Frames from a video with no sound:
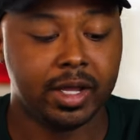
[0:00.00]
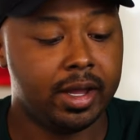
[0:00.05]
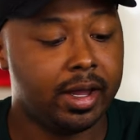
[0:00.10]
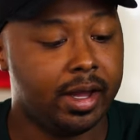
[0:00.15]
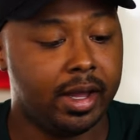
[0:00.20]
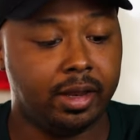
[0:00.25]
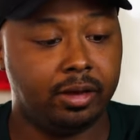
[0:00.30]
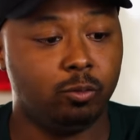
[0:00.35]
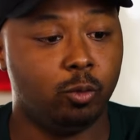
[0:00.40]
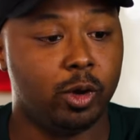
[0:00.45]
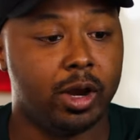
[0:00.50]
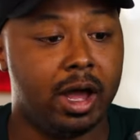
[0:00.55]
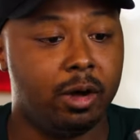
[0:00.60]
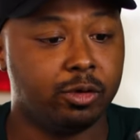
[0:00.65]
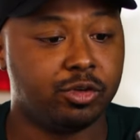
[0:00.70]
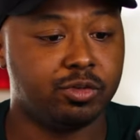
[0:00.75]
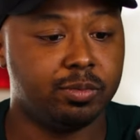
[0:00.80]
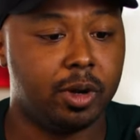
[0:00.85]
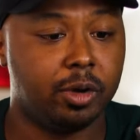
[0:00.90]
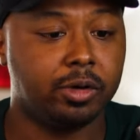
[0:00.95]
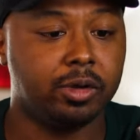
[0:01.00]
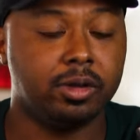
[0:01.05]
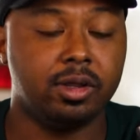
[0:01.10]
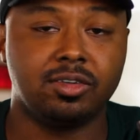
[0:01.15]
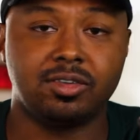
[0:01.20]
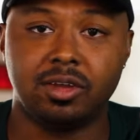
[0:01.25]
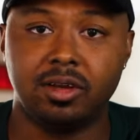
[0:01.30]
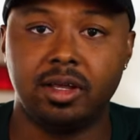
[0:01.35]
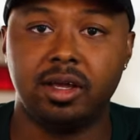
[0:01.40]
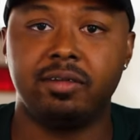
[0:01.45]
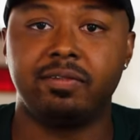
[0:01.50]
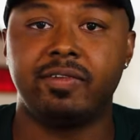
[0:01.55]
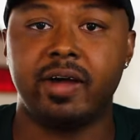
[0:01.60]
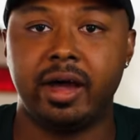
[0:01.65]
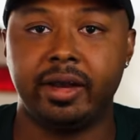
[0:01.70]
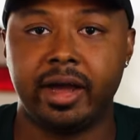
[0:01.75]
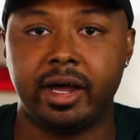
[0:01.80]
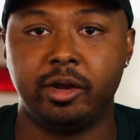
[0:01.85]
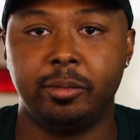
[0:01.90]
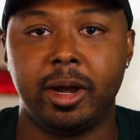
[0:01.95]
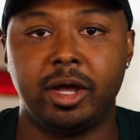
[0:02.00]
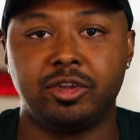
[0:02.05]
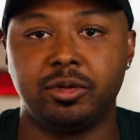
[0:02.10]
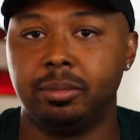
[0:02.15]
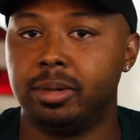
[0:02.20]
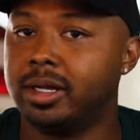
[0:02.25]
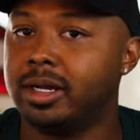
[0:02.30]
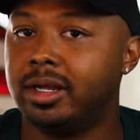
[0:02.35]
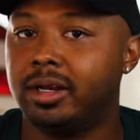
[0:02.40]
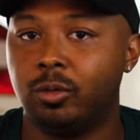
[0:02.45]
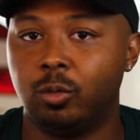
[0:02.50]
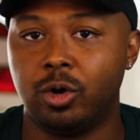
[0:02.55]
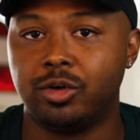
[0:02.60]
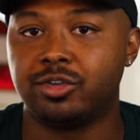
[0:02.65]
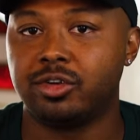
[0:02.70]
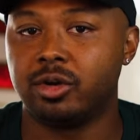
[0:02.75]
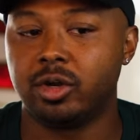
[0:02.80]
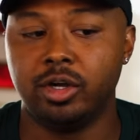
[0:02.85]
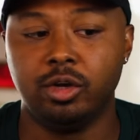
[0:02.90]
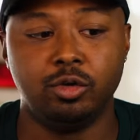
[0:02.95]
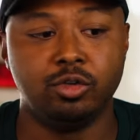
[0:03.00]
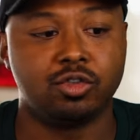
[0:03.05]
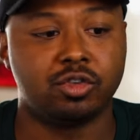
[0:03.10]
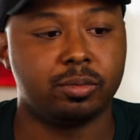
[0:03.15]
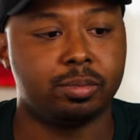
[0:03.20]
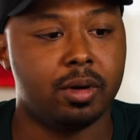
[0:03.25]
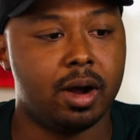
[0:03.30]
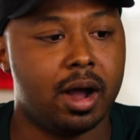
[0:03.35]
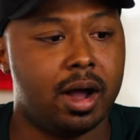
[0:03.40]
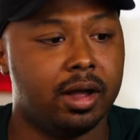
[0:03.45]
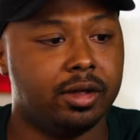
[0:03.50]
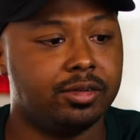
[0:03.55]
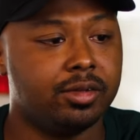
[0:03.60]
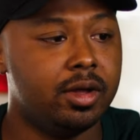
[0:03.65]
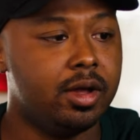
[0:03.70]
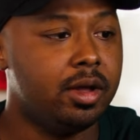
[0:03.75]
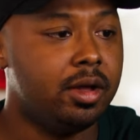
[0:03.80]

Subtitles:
And when I was smoking this and then found out about the blend, it wasn't a huge surprise.